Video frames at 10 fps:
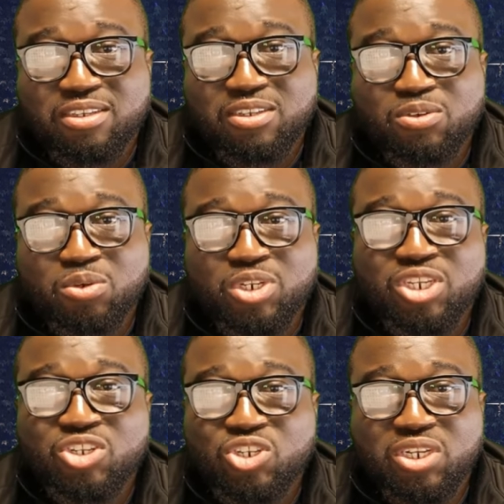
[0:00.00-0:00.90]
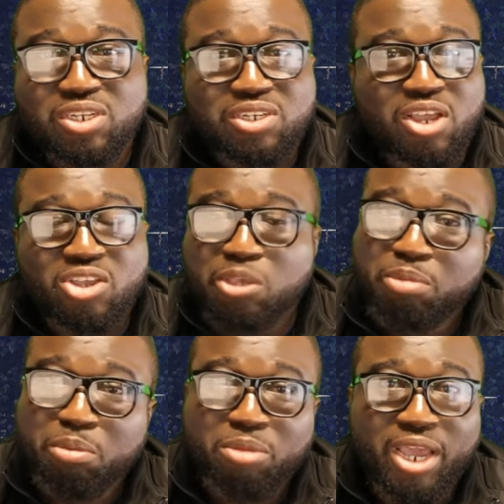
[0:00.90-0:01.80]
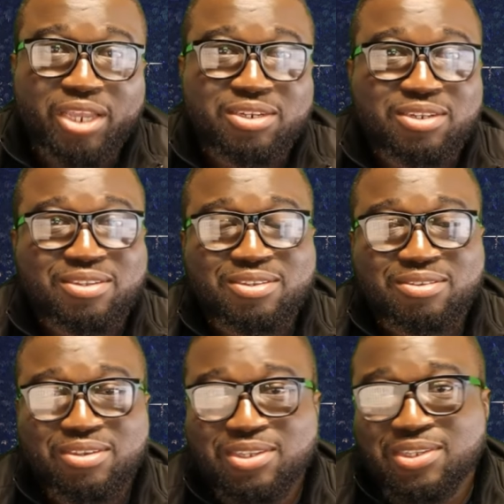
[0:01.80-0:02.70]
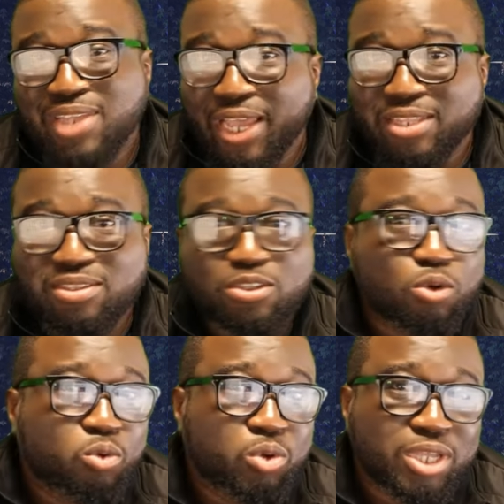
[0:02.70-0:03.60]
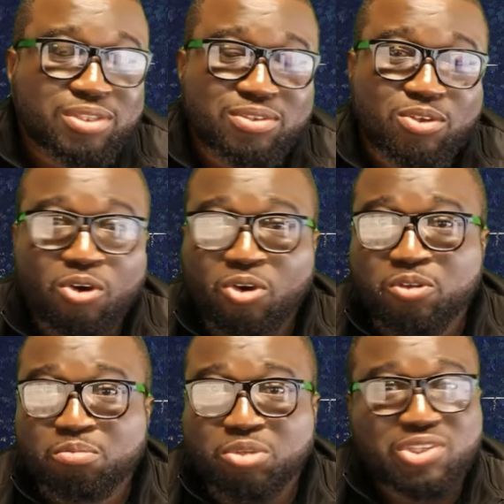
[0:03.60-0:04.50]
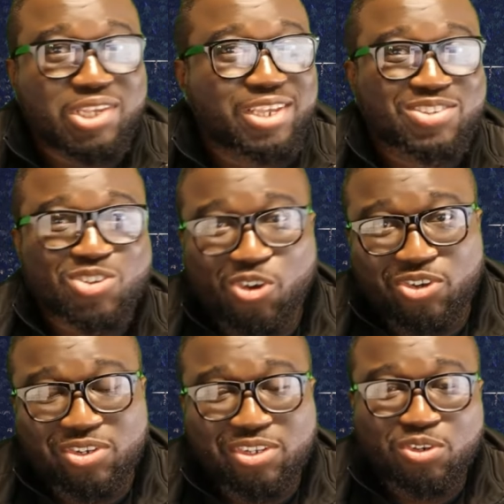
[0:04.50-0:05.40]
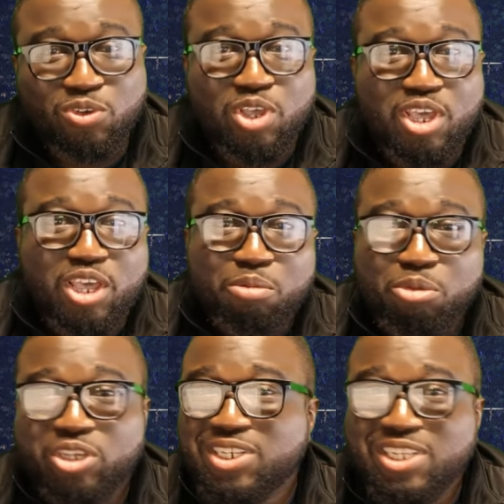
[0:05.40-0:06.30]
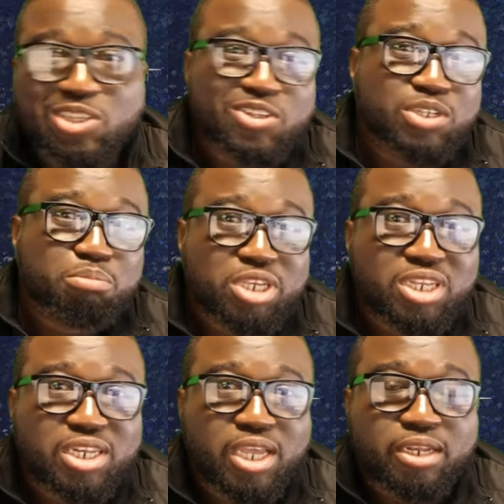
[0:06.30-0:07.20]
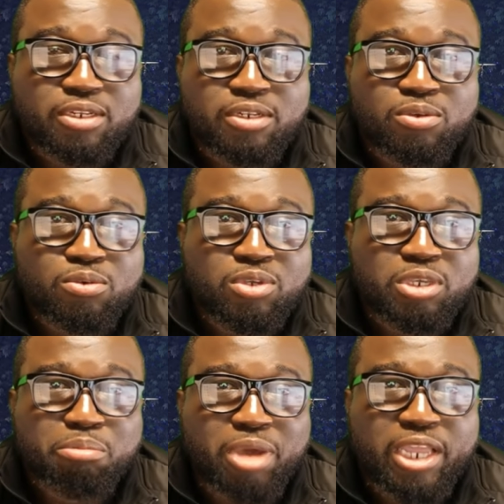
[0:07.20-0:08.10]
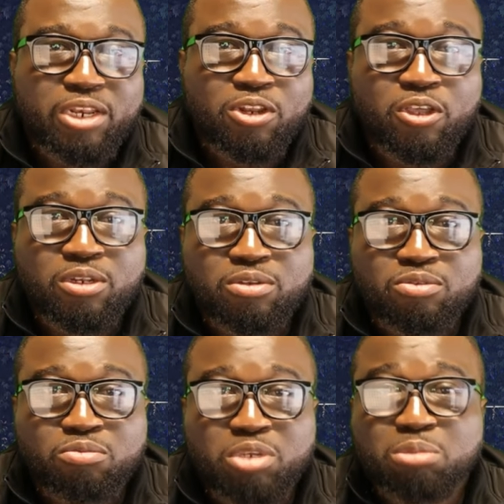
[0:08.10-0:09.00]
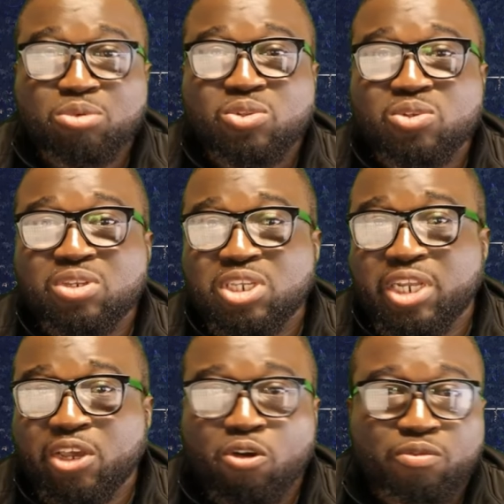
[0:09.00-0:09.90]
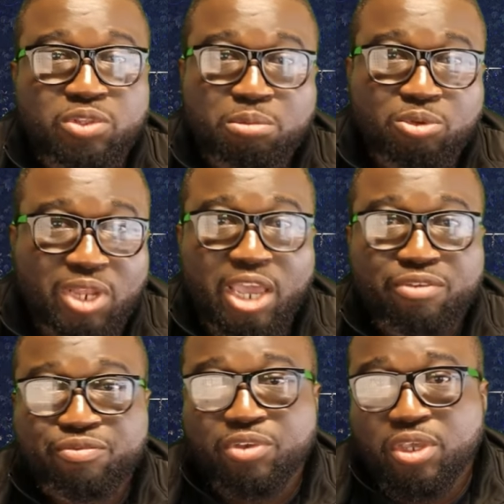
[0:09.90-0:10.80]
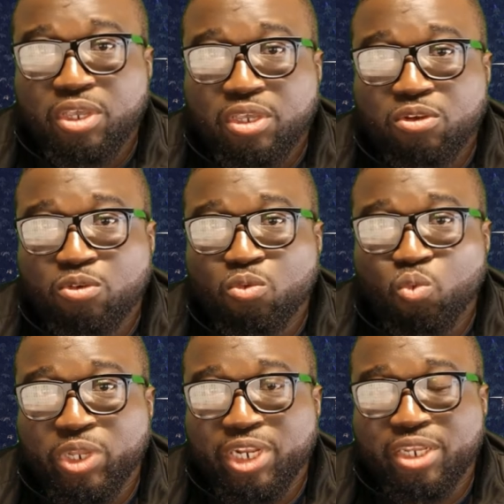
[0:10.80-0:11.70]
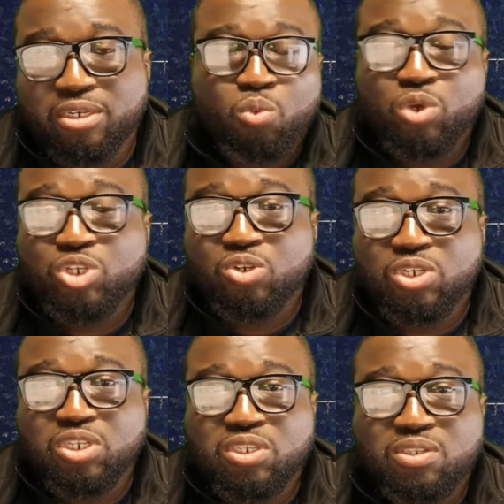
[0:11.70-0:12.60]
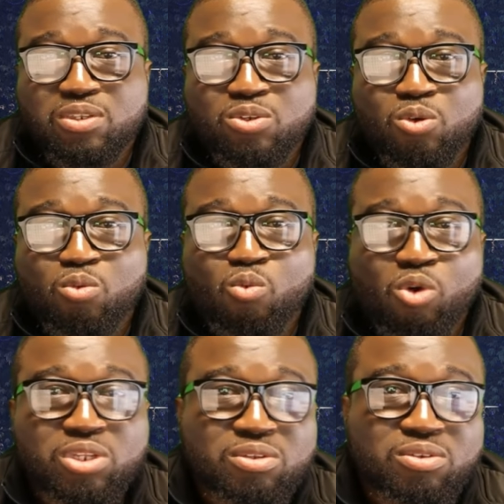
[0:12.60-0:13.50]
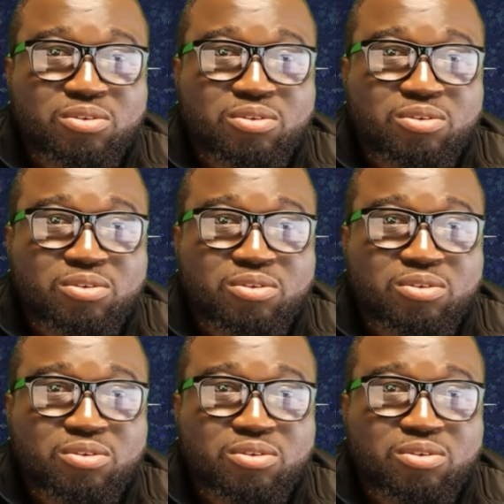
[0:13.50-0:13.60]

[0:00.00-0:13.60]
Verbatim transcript: you know, in exchange. Now, keep in mind, his his sight. so it's gone. it's gone, you know, but it still doesn't mean that you know he might not be able to lead a comfortable life, you know, with it. The question is, you know, what